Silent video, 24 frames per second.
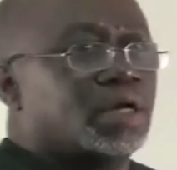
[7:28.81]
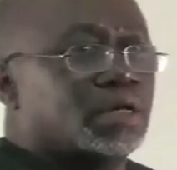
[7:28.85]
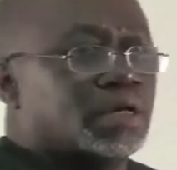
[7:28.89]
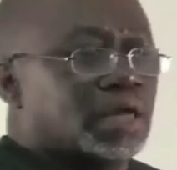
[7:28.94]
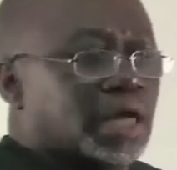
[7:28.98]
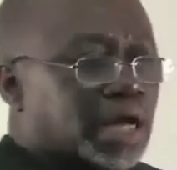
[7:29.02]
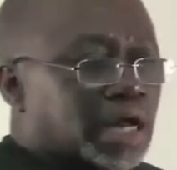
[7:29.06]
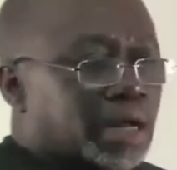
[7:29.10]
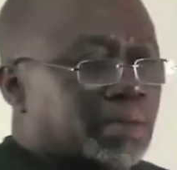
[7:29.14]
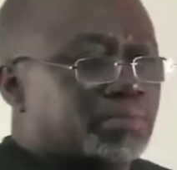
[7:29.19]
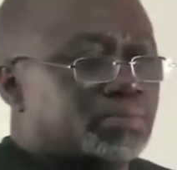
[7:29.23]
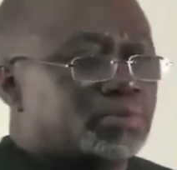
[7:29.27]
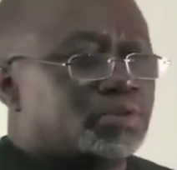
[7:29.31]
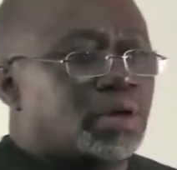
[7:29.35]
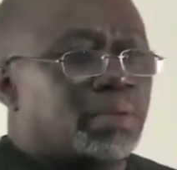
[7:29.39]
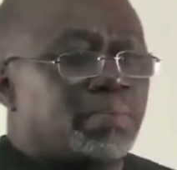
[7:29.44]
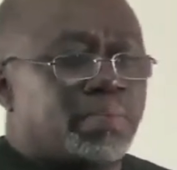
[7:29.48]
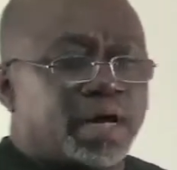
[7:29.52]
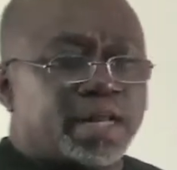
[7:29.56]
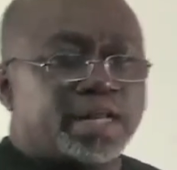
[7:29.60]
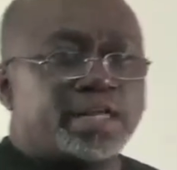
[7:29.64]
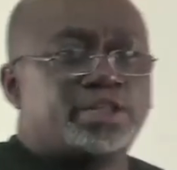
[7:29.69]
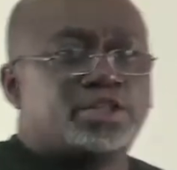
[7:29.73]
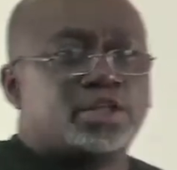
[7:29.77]
Some
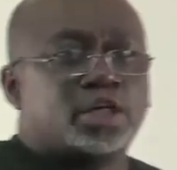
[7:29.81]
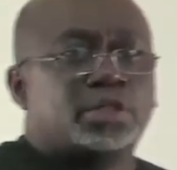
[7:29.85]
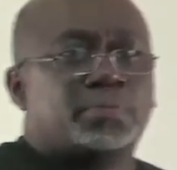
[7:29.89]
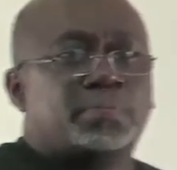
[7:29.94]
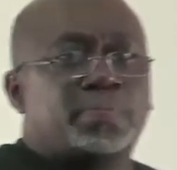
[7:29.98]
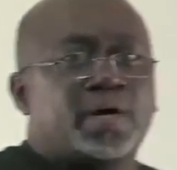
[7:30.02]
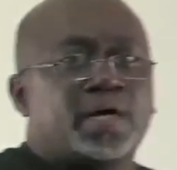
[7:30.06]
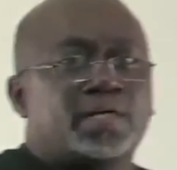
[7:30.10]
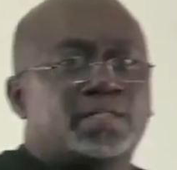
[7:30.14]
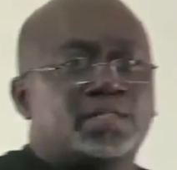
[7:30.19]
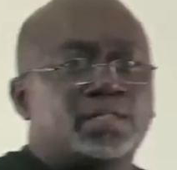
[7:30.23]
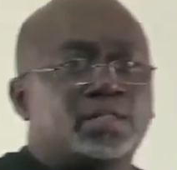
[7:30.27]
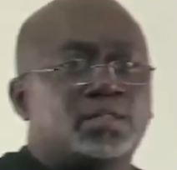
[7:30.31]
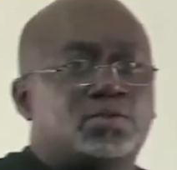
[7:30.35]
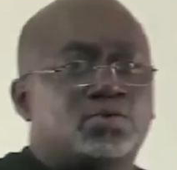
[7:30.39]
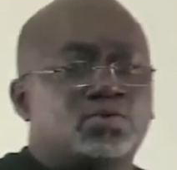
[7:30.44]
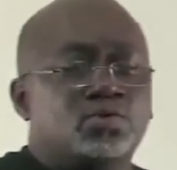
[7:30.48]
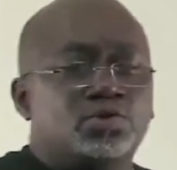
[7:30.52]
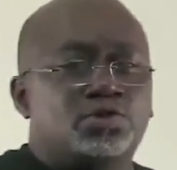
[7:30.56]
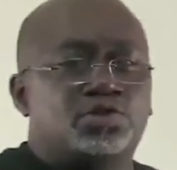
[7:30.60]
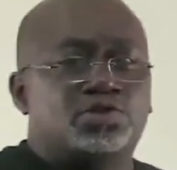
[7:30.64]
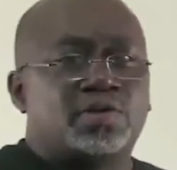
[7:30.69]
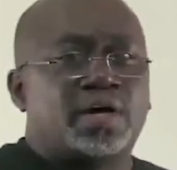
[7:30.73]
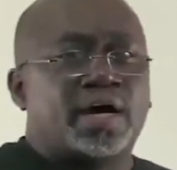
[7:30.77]
malicious persons
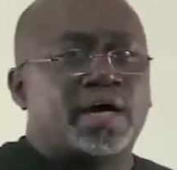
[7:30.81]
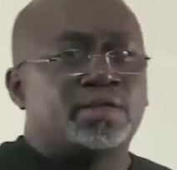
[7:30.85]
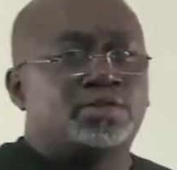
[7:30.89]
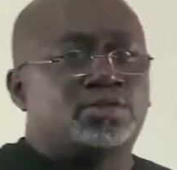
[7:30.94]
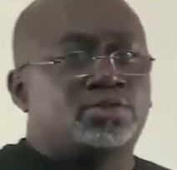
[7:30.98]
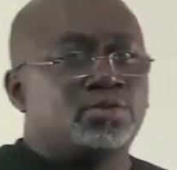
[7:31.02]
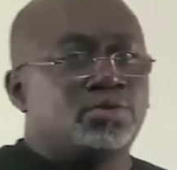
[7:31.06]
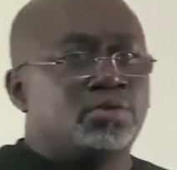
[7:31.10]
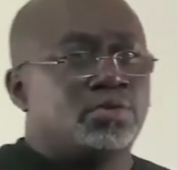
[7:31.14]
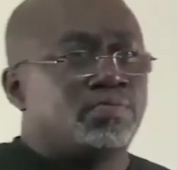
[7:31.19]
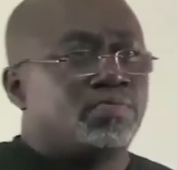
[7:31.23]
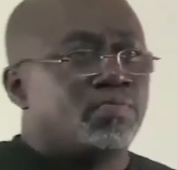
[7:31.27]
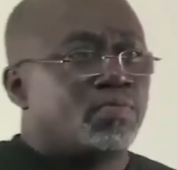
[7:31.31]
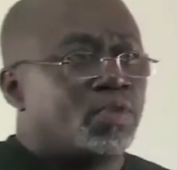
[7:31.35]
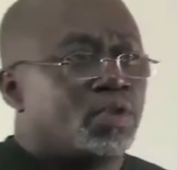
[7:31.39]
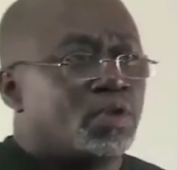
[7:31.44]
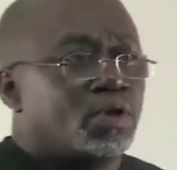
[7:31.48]
could try to